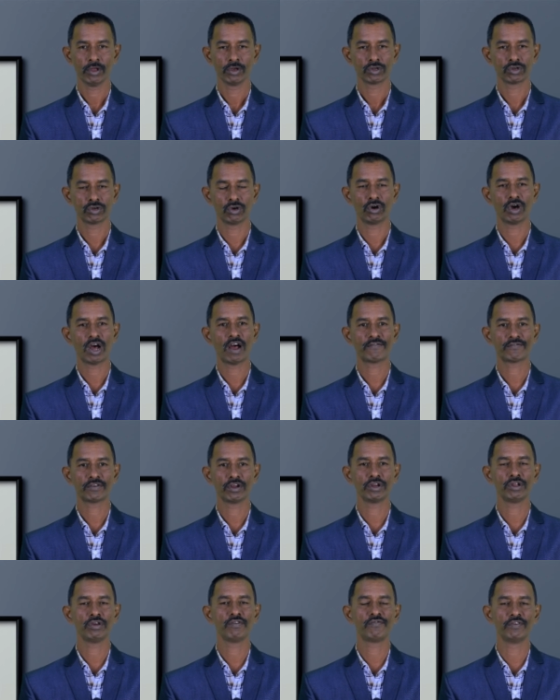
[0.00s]
So
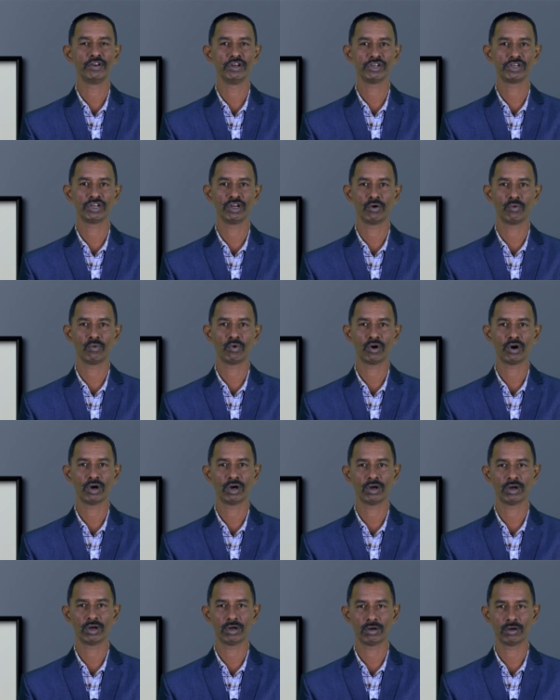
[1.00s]
after you finish
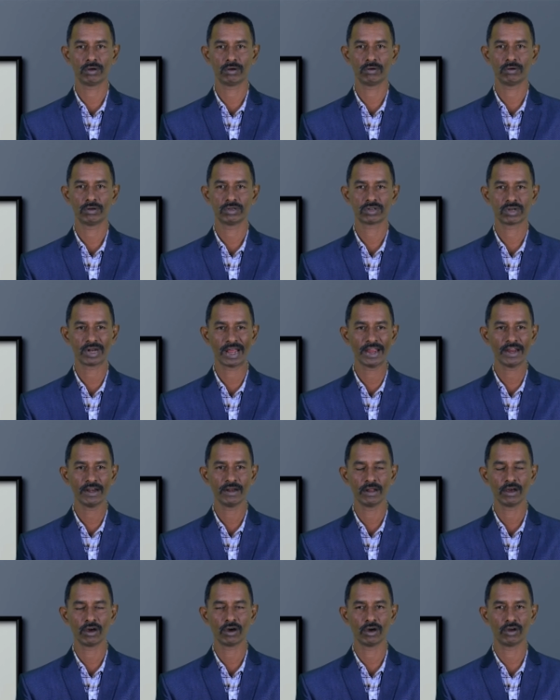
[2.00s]
your
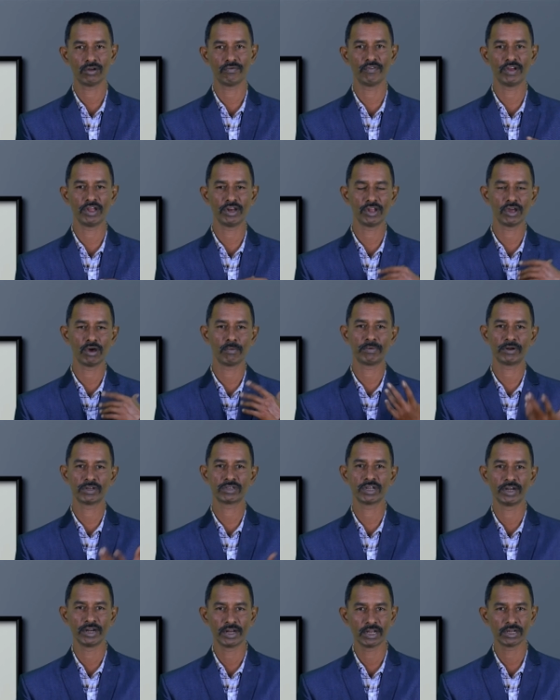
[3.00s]
slide or when your
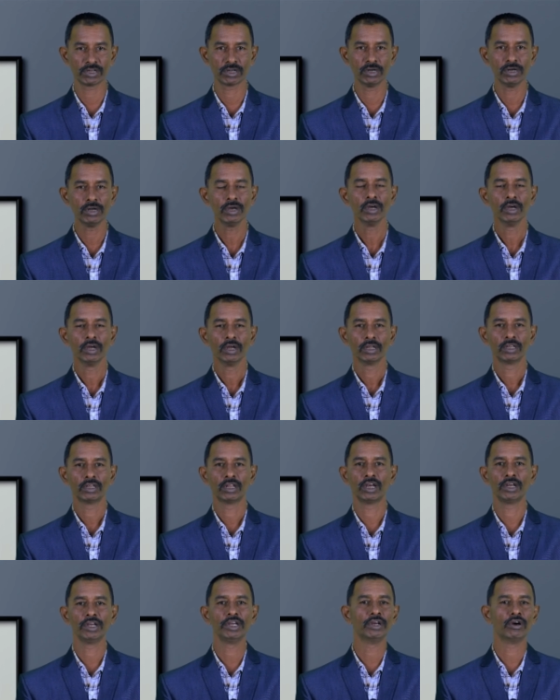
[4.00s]
presentation,
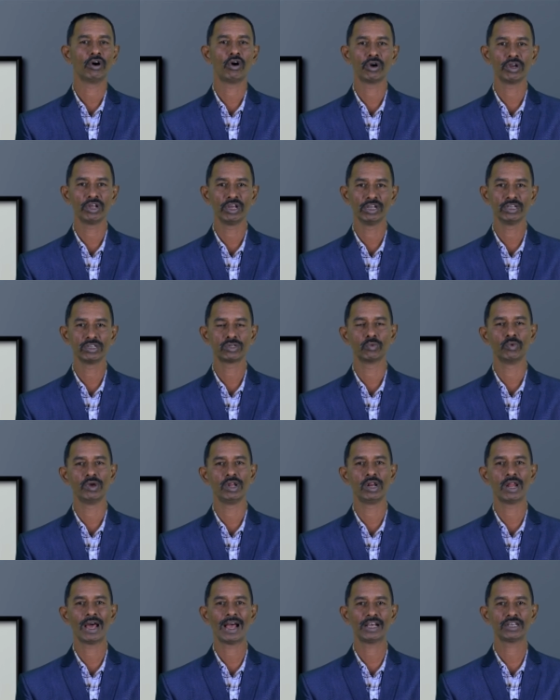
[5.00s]
the audience
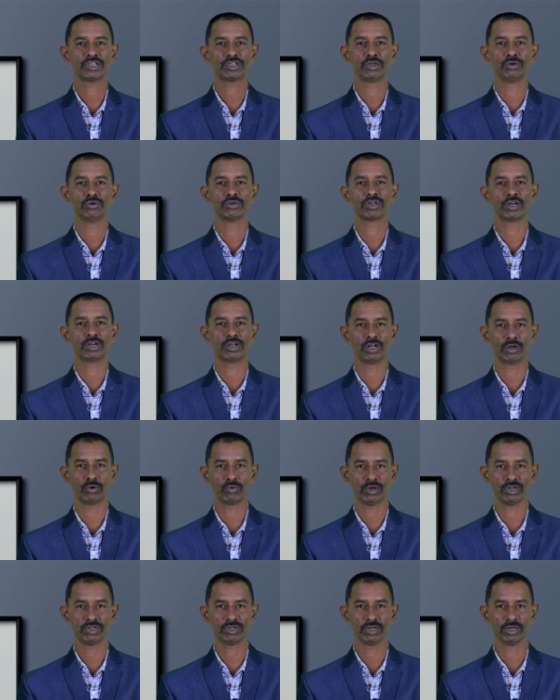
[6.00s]
will ask you certain
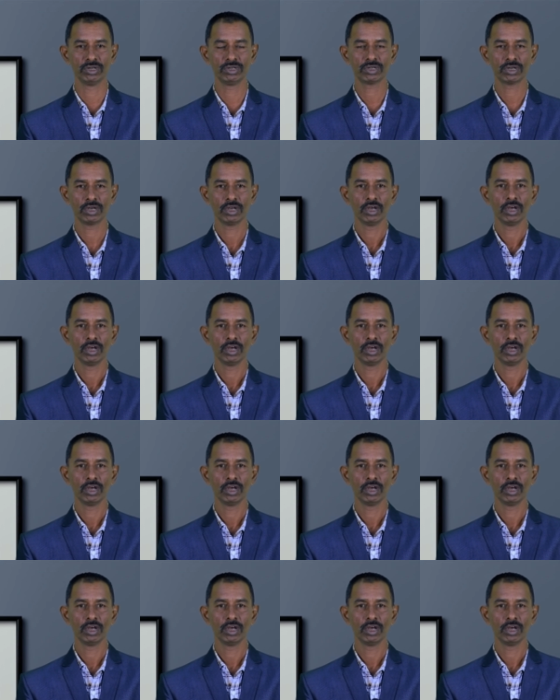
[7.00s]
questions